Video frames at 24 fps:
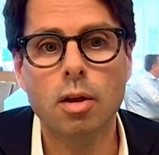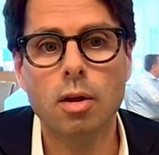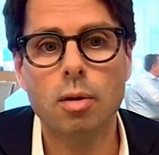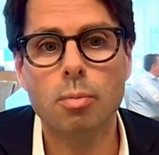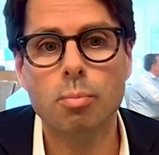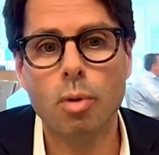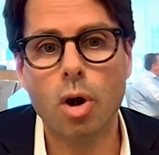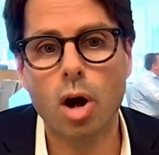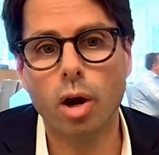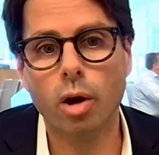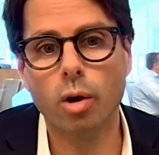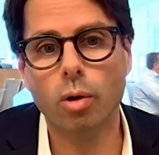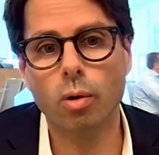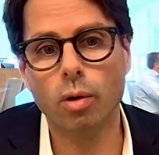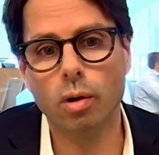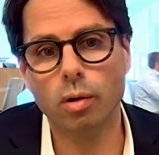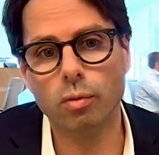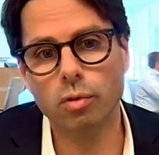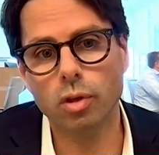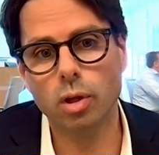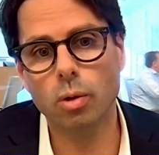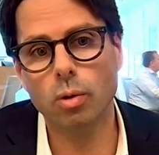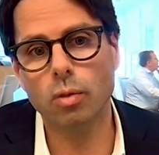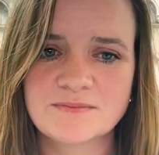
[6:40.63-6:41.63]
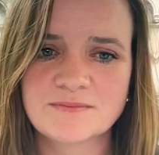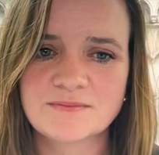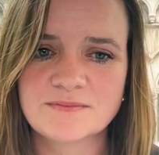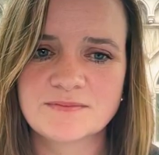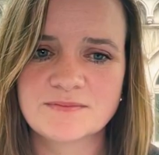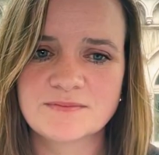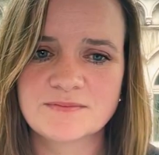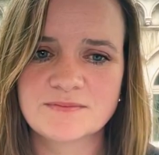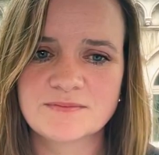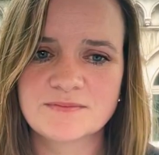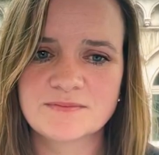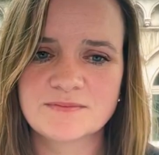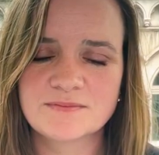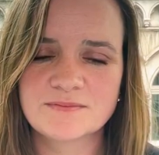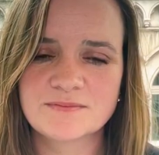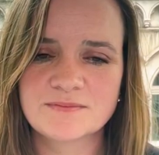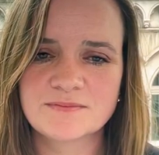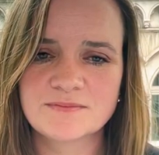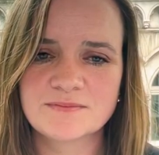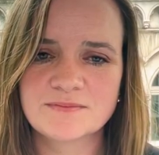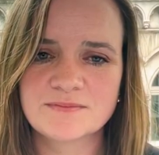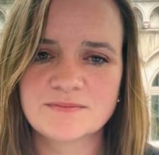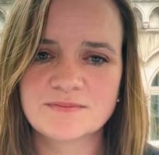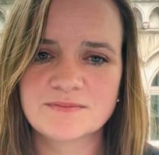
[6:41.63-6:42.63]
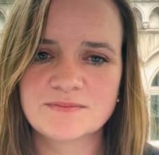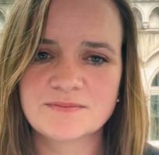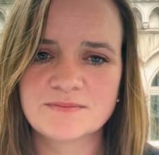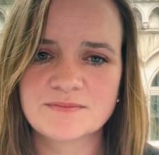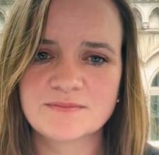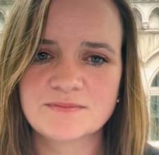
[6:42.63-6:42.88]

monitor, and review that's not on Excel has been